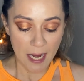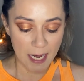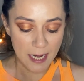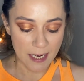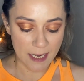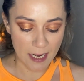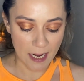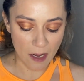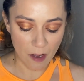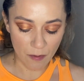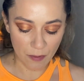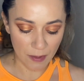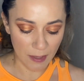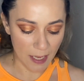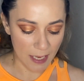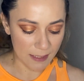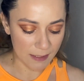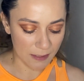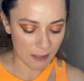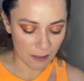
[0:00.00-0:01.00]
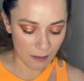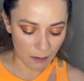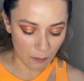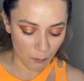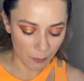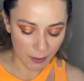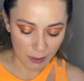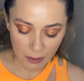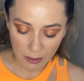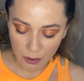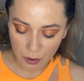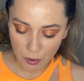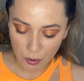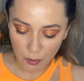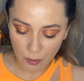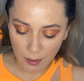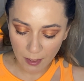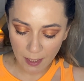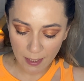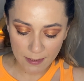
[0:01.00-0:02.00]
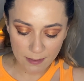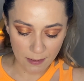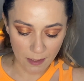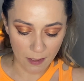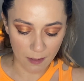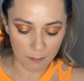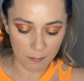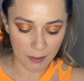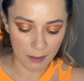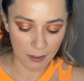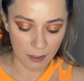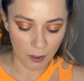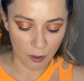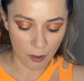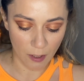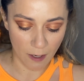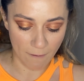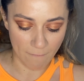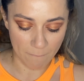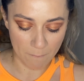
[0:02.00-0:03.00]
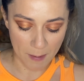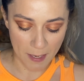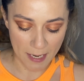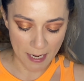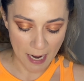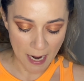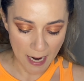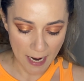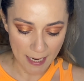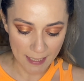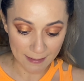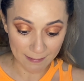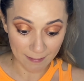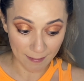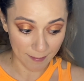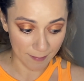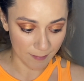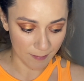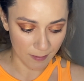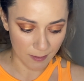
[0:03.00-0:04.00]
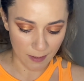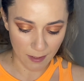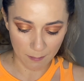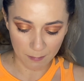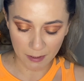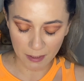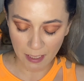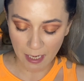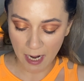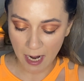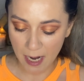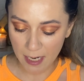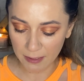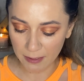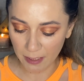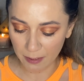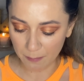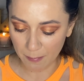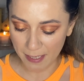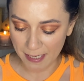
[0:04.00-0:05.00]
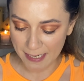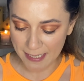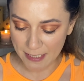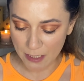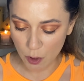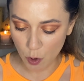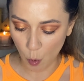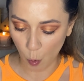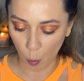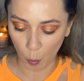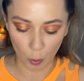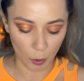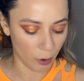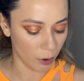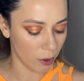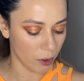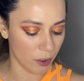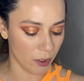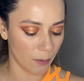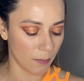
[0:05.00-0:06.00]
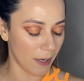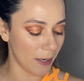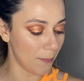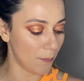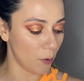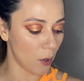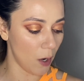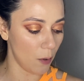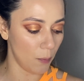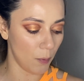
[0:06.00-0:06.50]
And now the last thing that we're gonna do, guys, I'm gonna grab my highlighter and I'm gonna highlight my inner corners and my brow